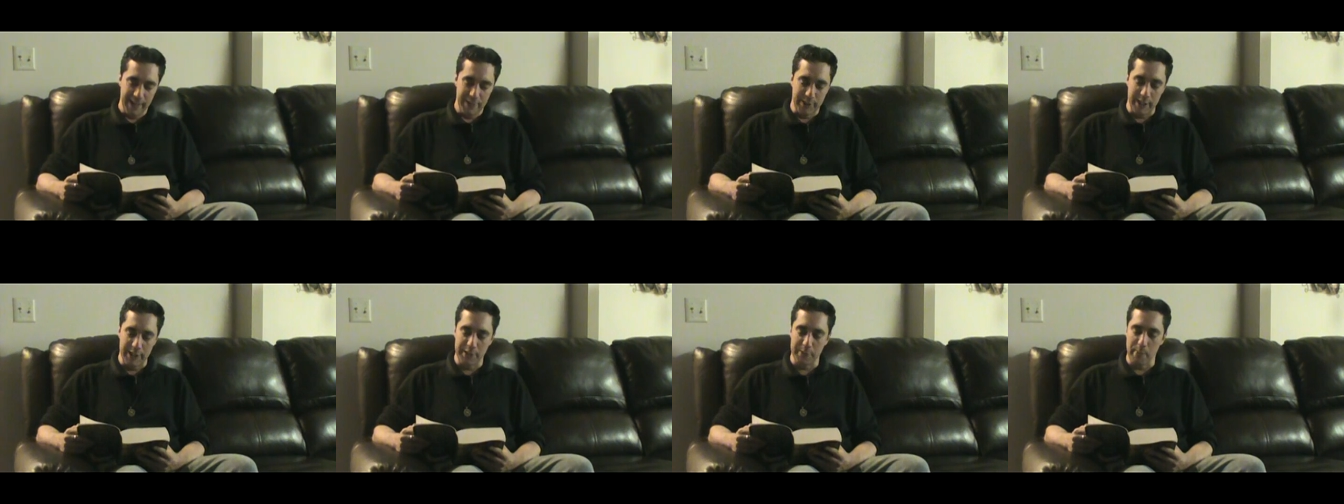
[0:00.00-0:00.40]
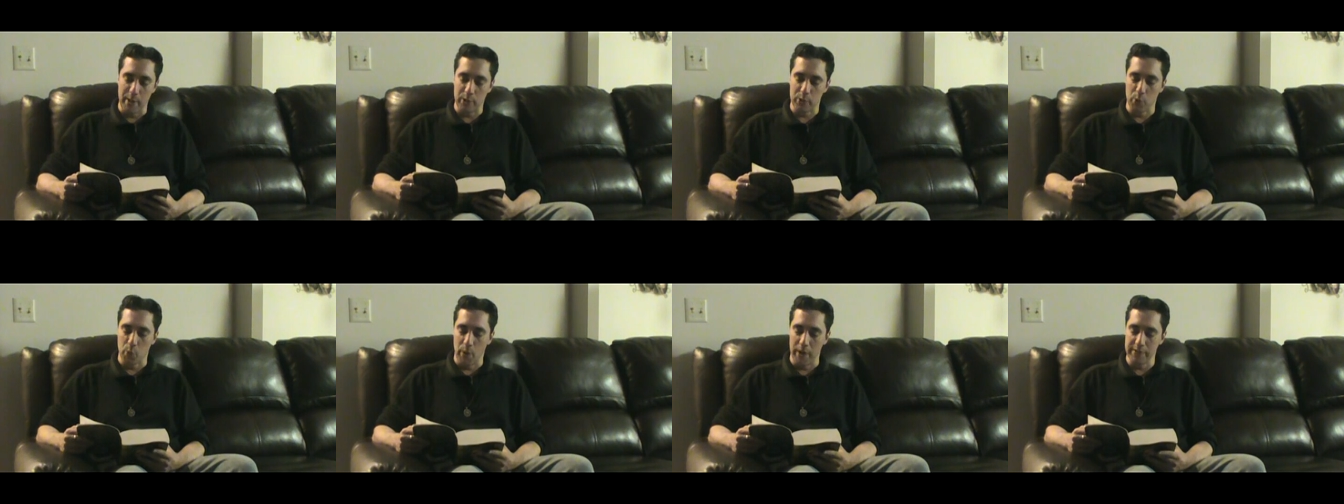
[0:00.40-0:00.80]
teach
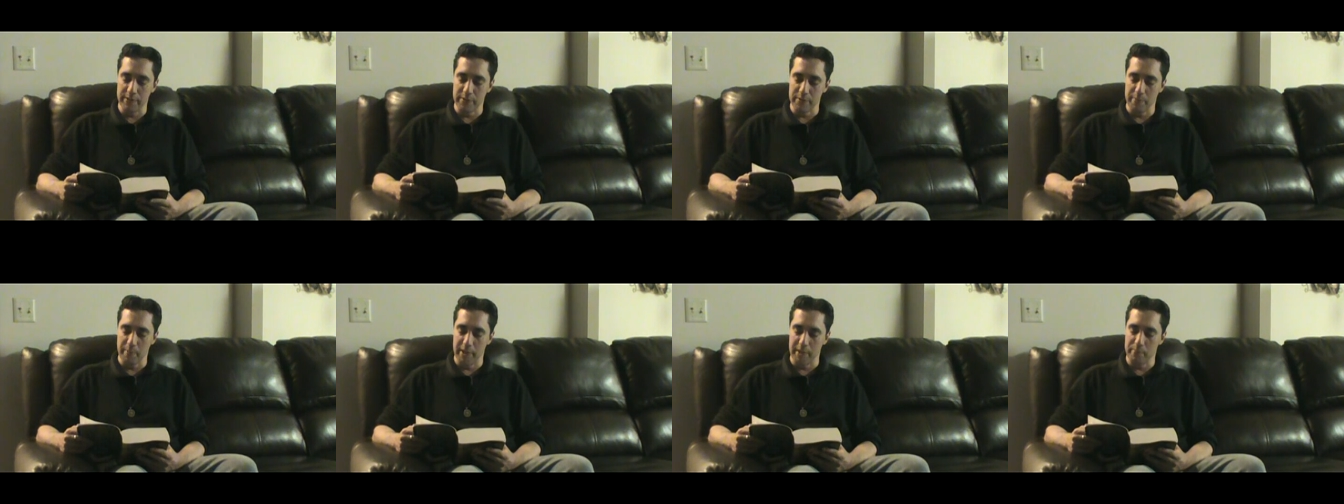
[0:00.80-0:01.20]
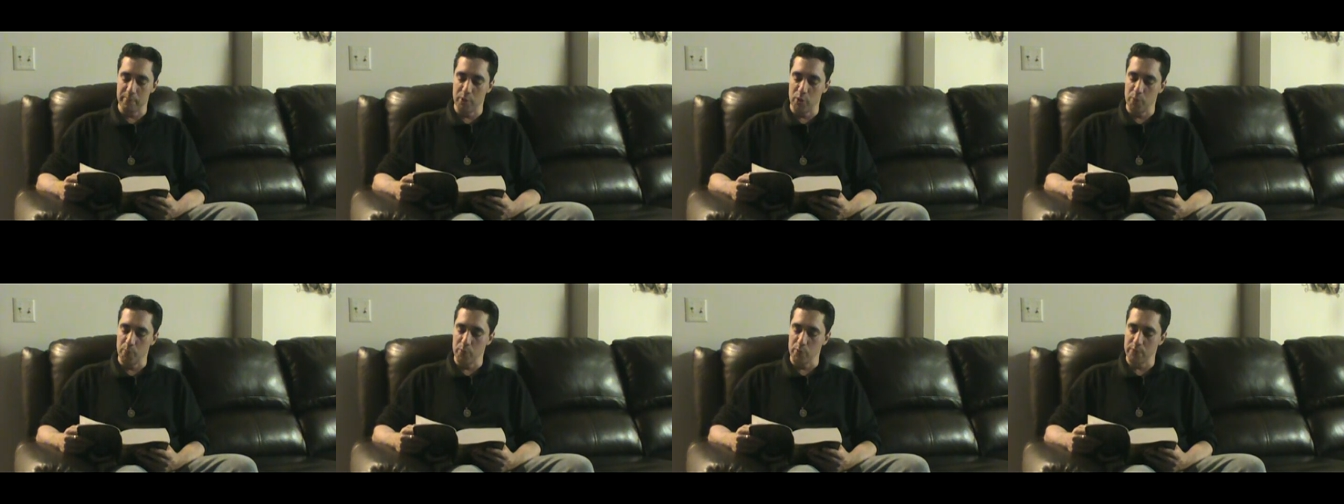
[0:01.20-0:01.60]
about twice as many
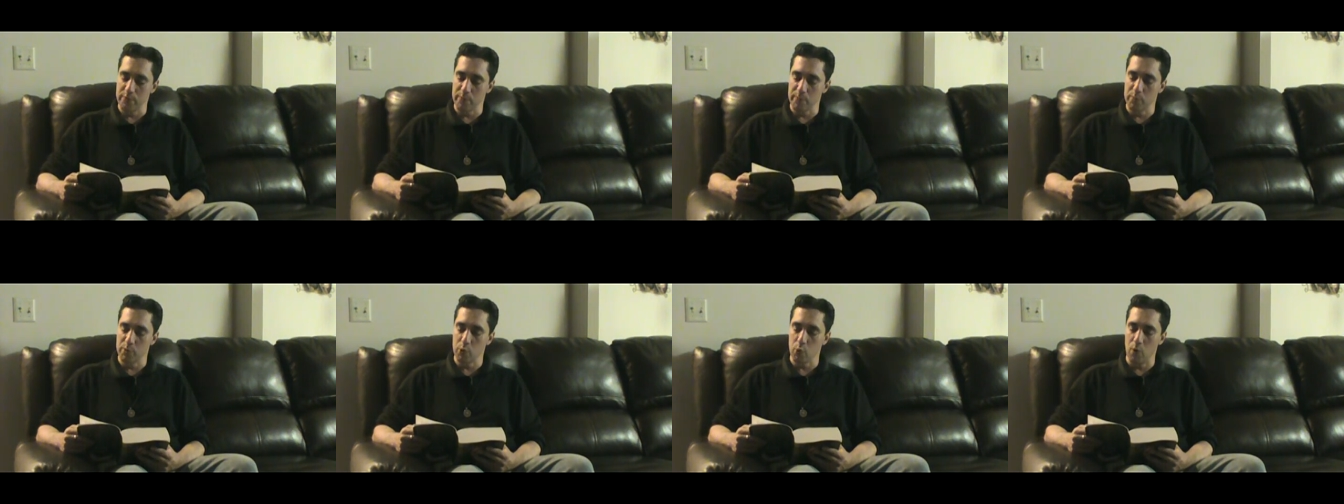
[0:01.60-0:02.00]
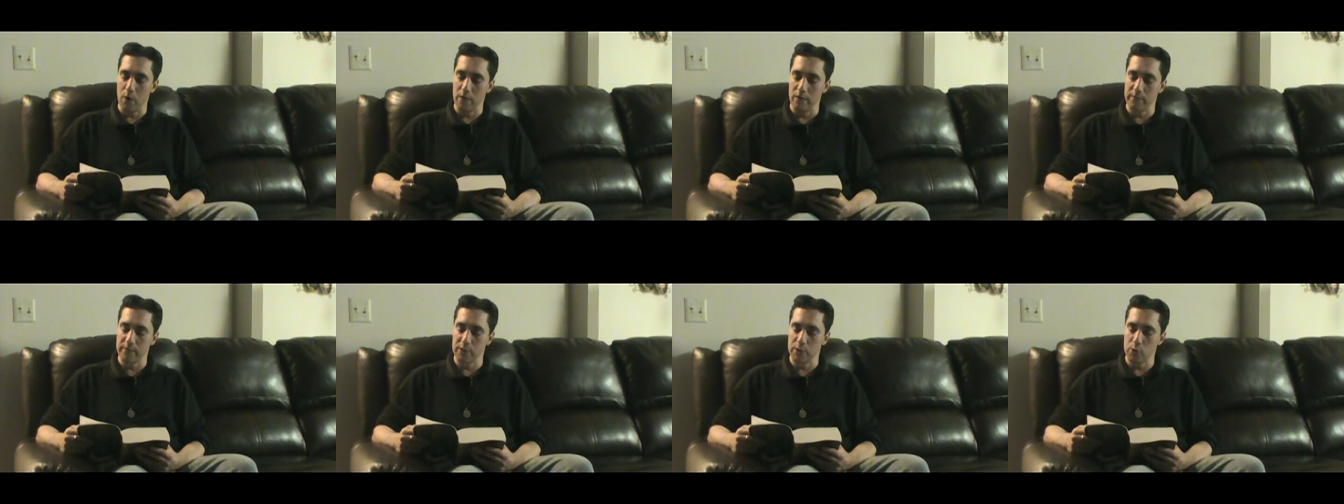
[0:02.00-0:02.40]
pupils from
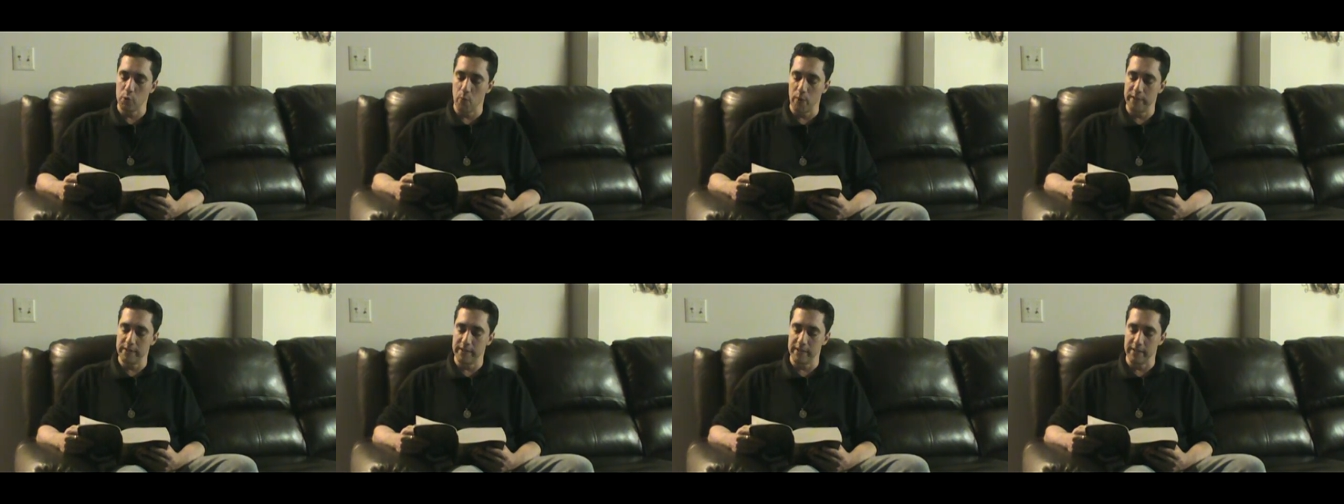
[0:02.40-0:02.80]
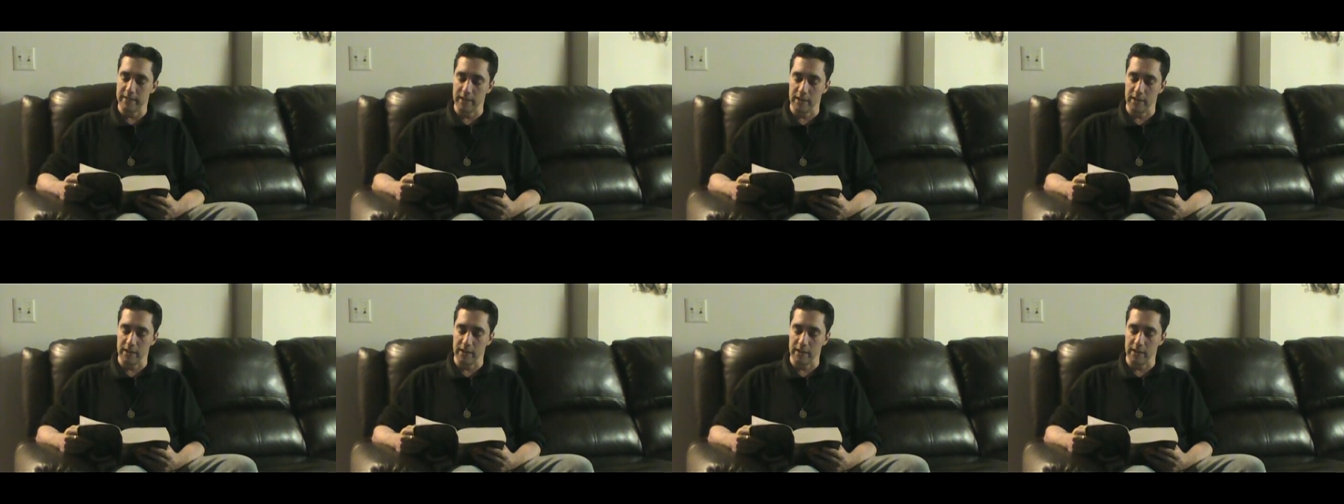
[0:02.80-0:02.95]
12 to 20,